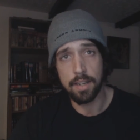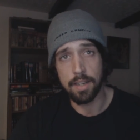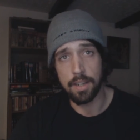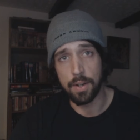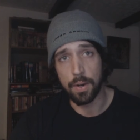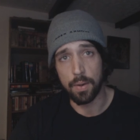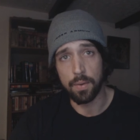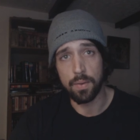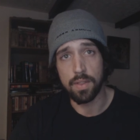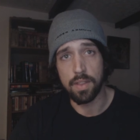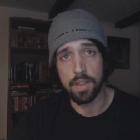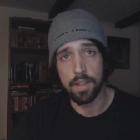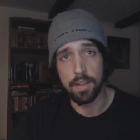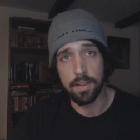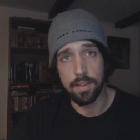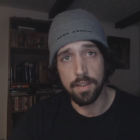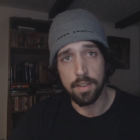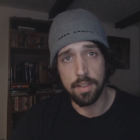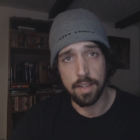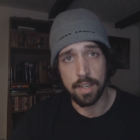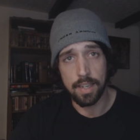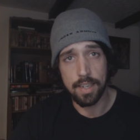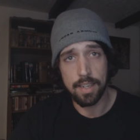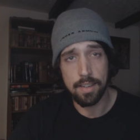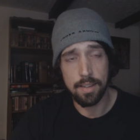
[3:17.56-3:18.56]
you know, the,
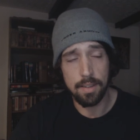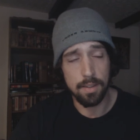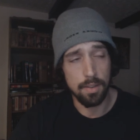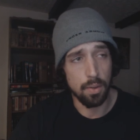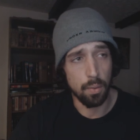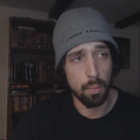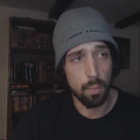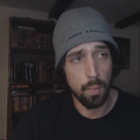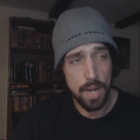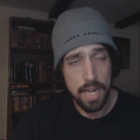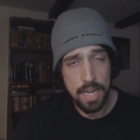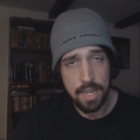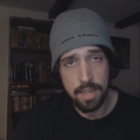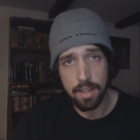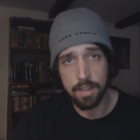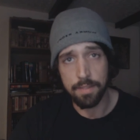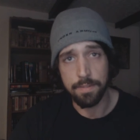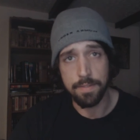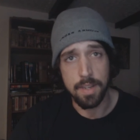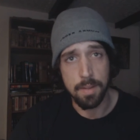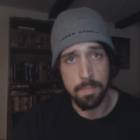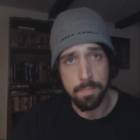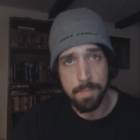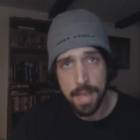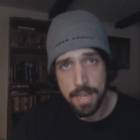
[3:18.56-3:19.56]
the, the rate
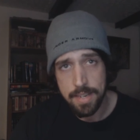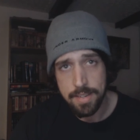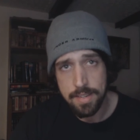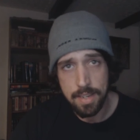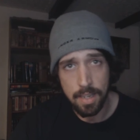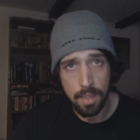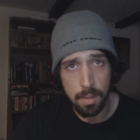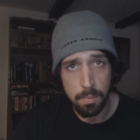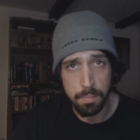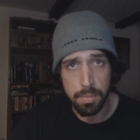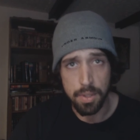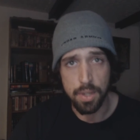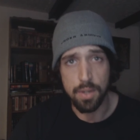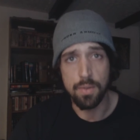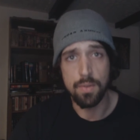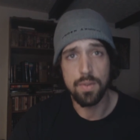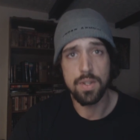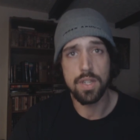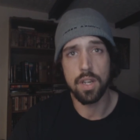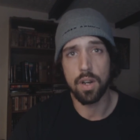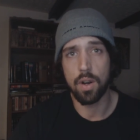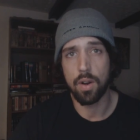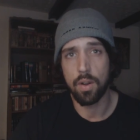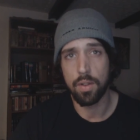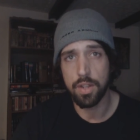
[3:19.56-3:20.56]
of domestic
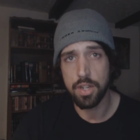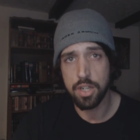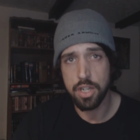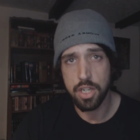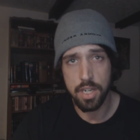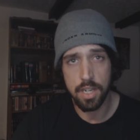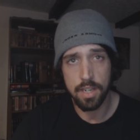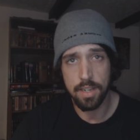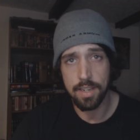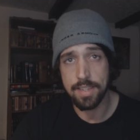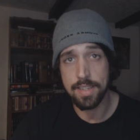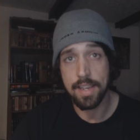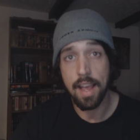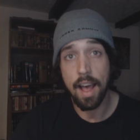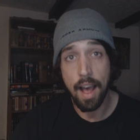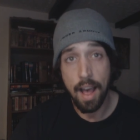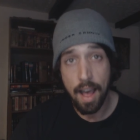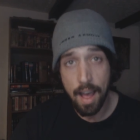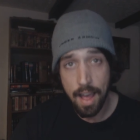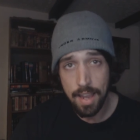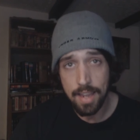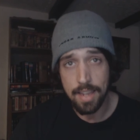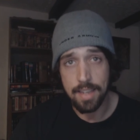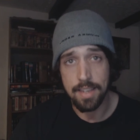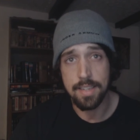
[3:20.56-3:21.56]
abuse and all this shit is
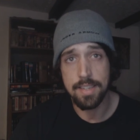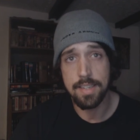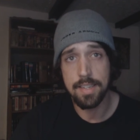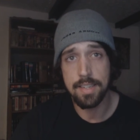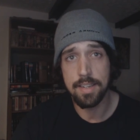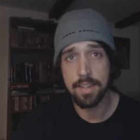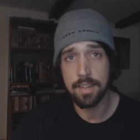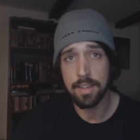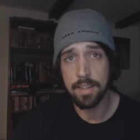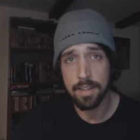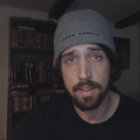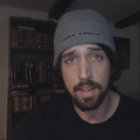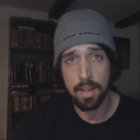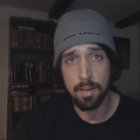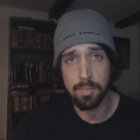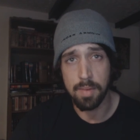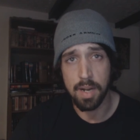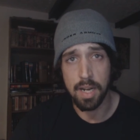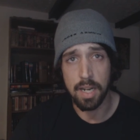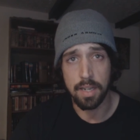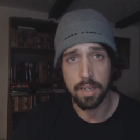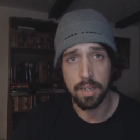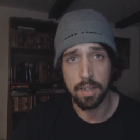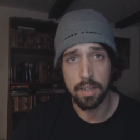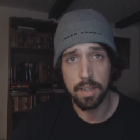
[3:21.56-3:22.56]
highest
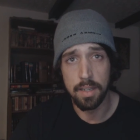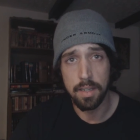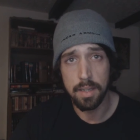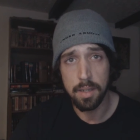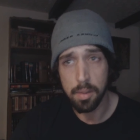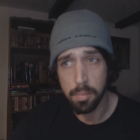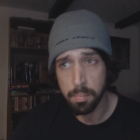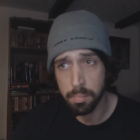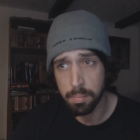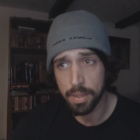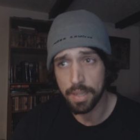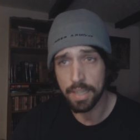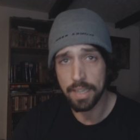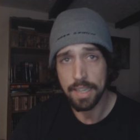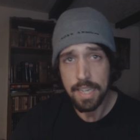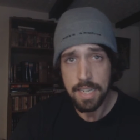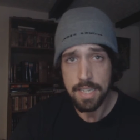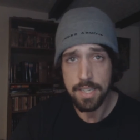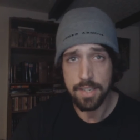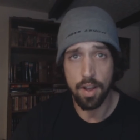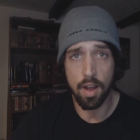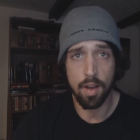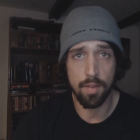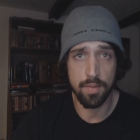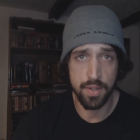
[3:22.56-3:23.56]
among
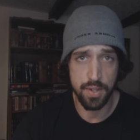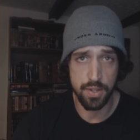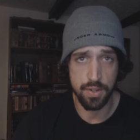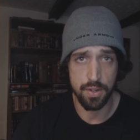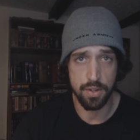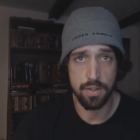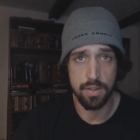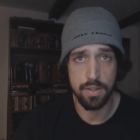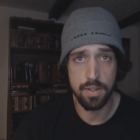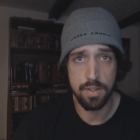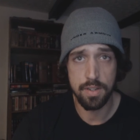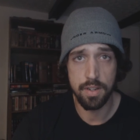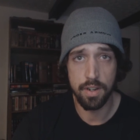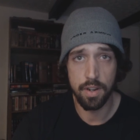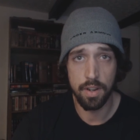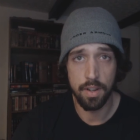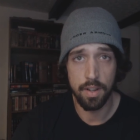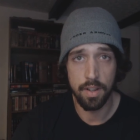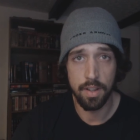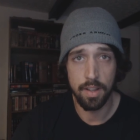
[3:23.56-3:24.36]
police officers.